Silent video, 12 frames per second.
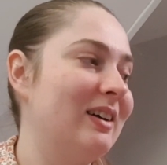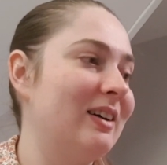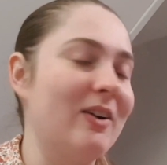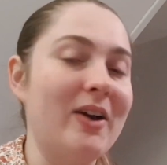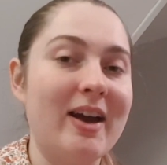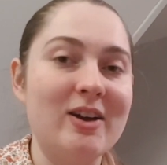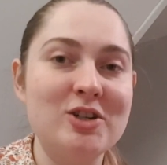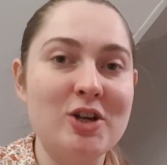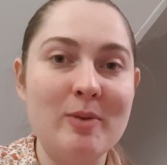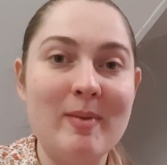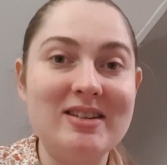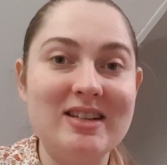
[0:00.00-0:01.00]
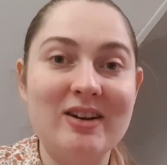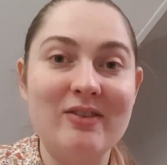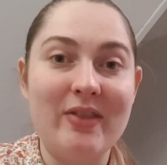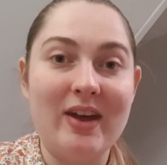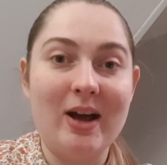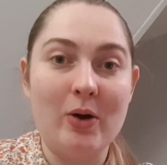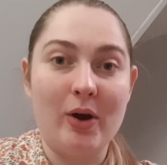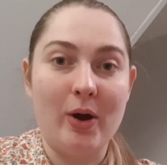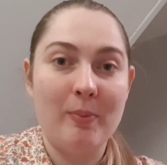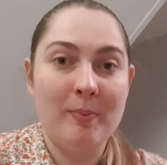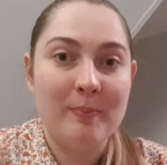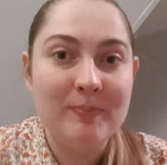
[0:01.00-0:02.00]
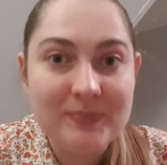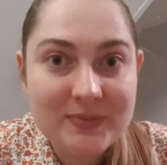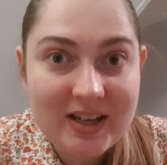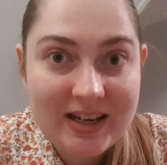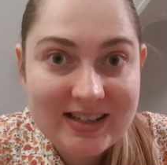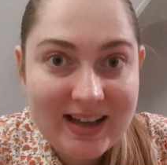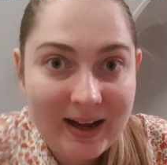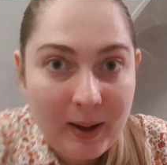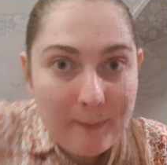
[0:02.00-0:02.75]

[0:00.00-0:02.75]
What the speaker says: Okay, I'll show you my dinner and then I'll go. See you in a sec.